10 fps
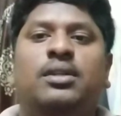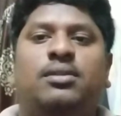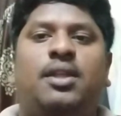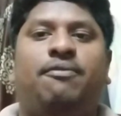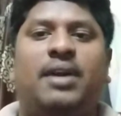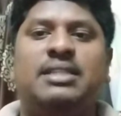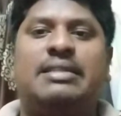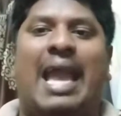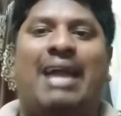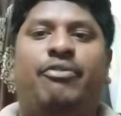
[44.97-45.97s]
The first
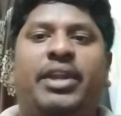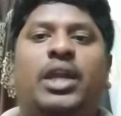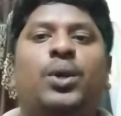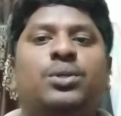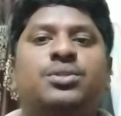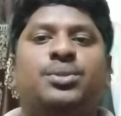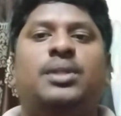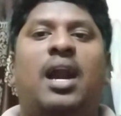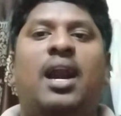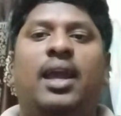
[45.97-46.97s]
category goes to
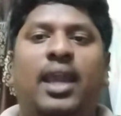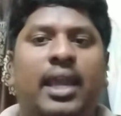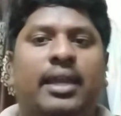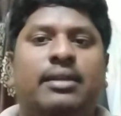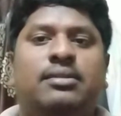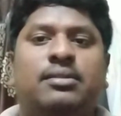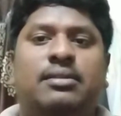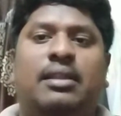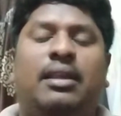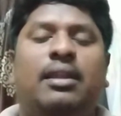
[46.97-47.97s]
the IAS,
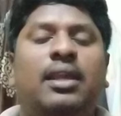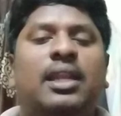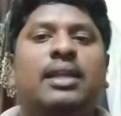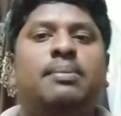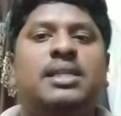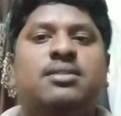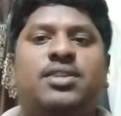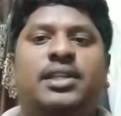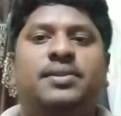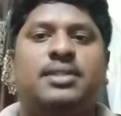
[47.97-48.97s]
the Indian
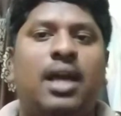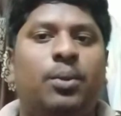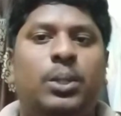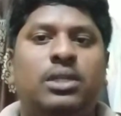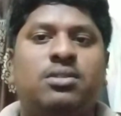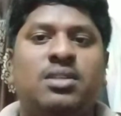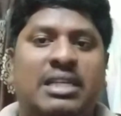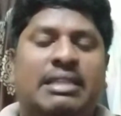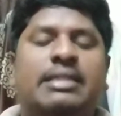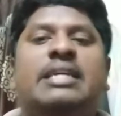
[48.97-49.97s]
Administrative Service.
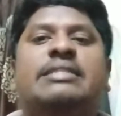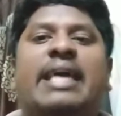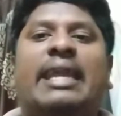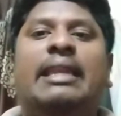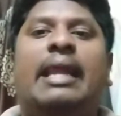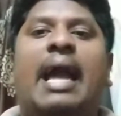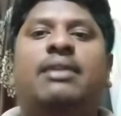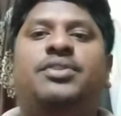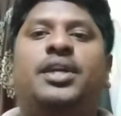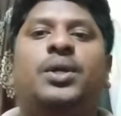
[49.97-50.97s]
The second
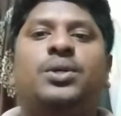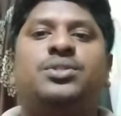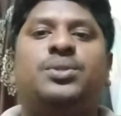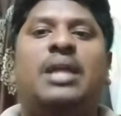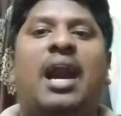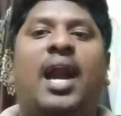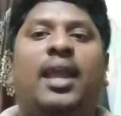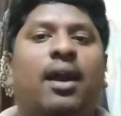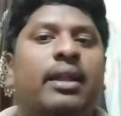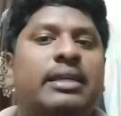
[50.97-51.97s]
category goes to the
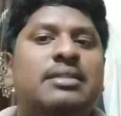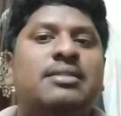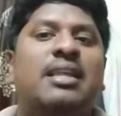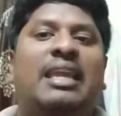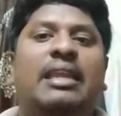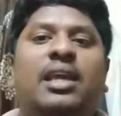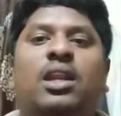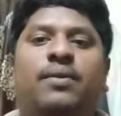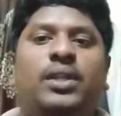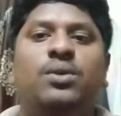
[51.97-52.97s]
IRS, the Indian
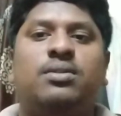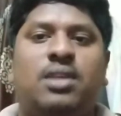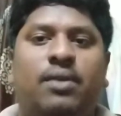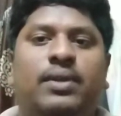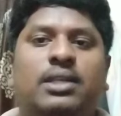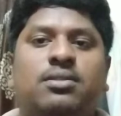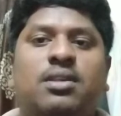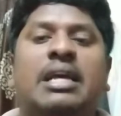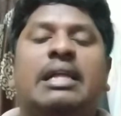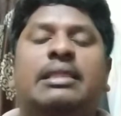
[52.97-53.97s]
Revenue Service.
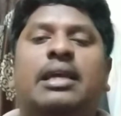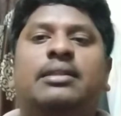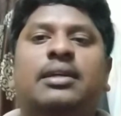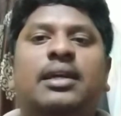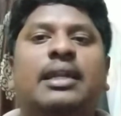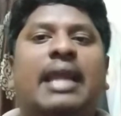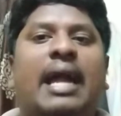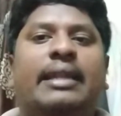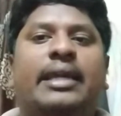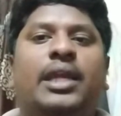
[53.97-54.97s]
The third
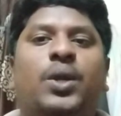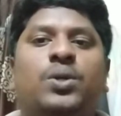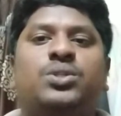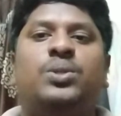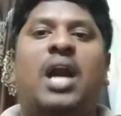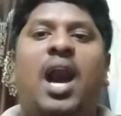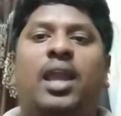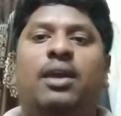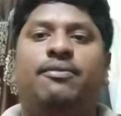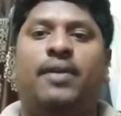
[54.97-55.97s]
category goes to the
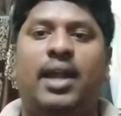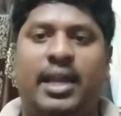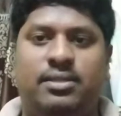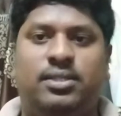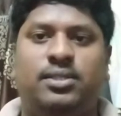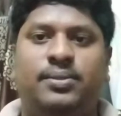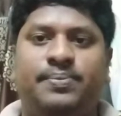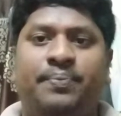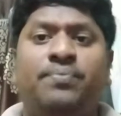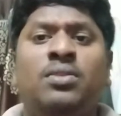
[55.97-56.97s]
IFRS,
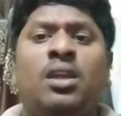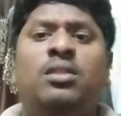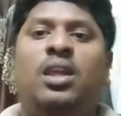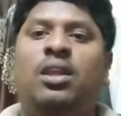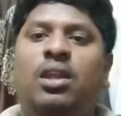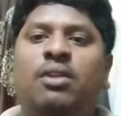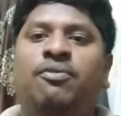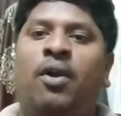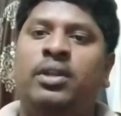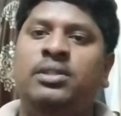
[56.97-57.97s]
the Indian
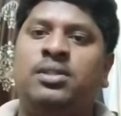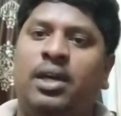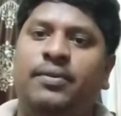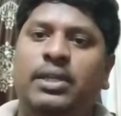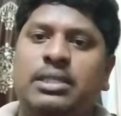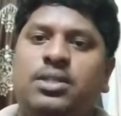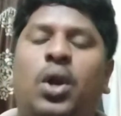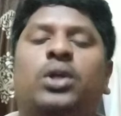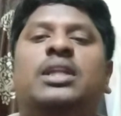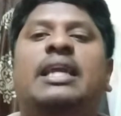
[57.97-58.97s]
Foreign Service
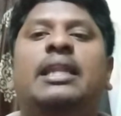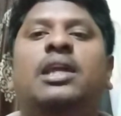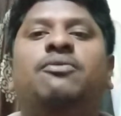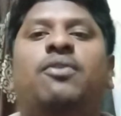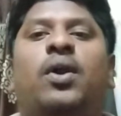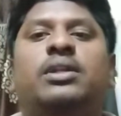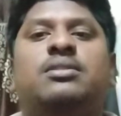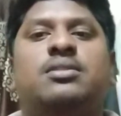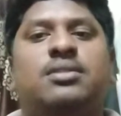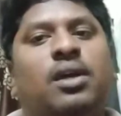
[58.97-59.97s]
or the Indian
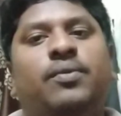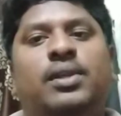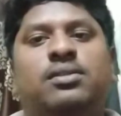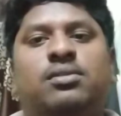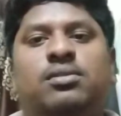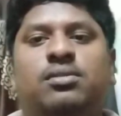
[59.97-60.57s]
Forest Service.